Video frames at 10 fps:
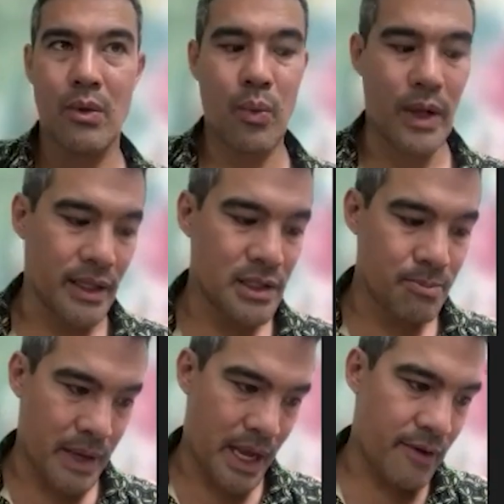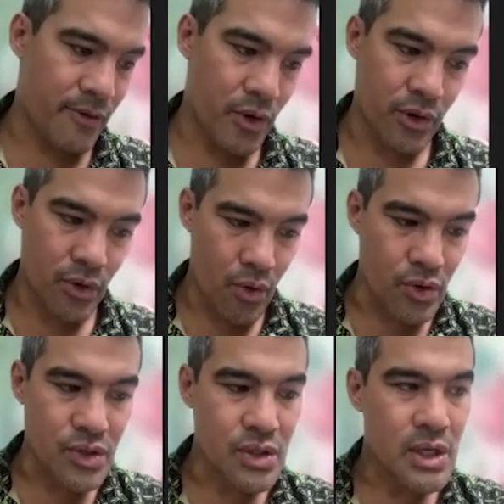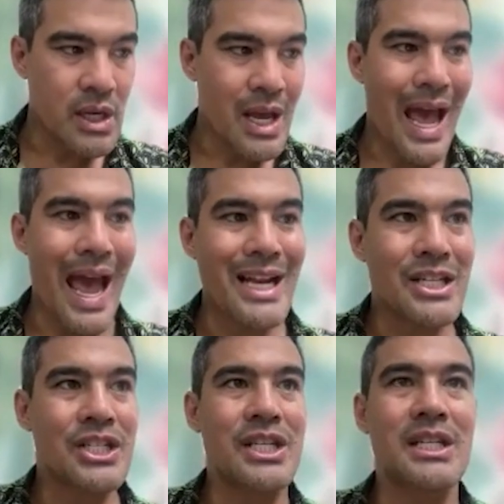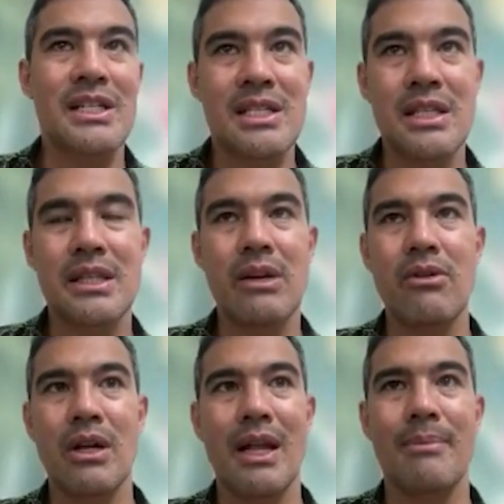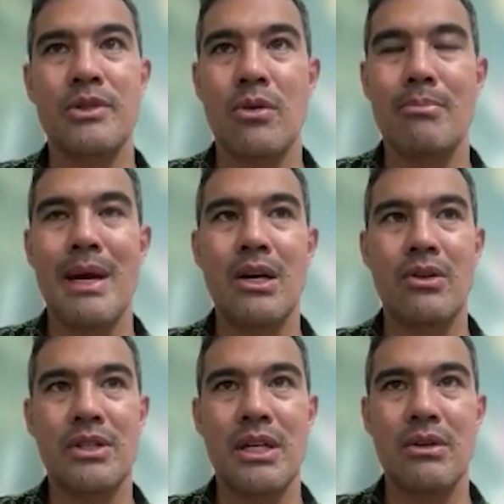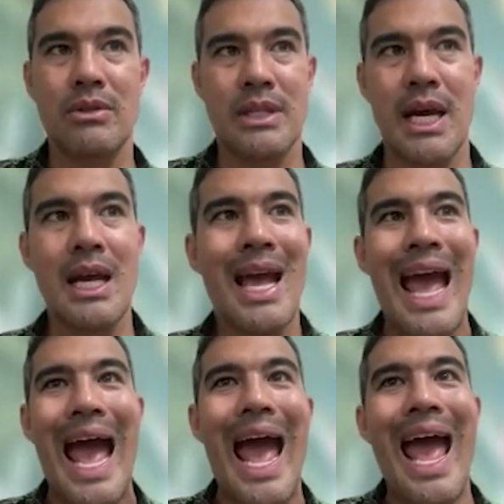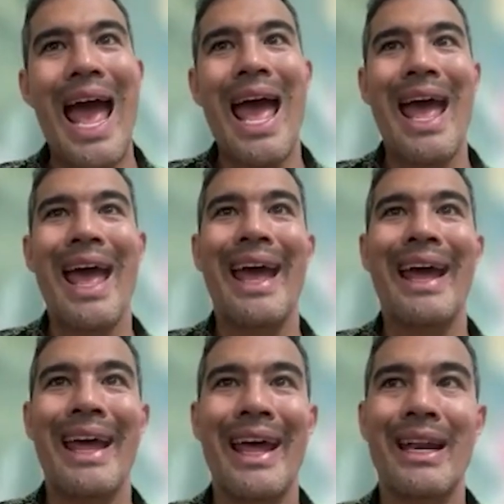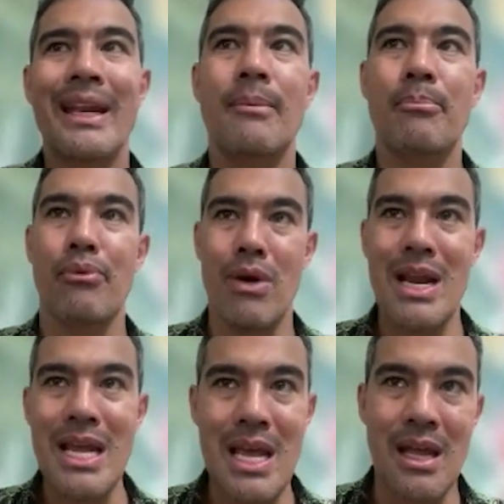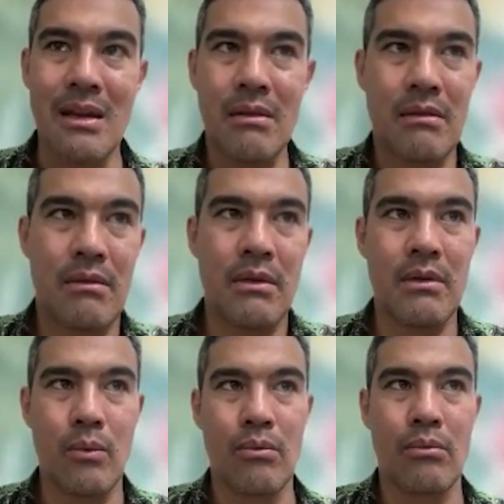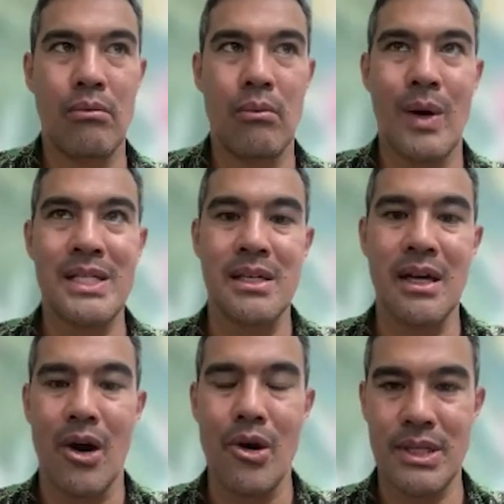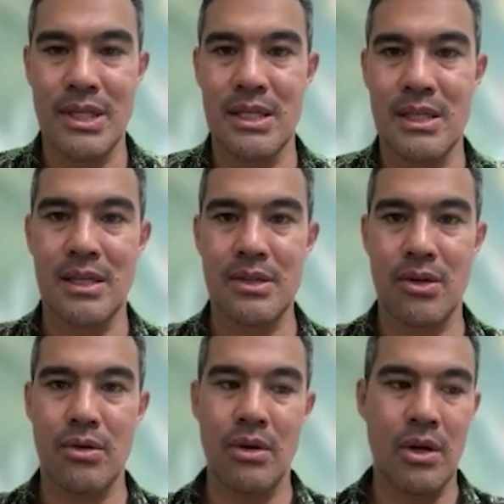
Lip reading: are willing to pay for her course. And she can sit there on a laptop, make content all day, and bring in Western currencies as her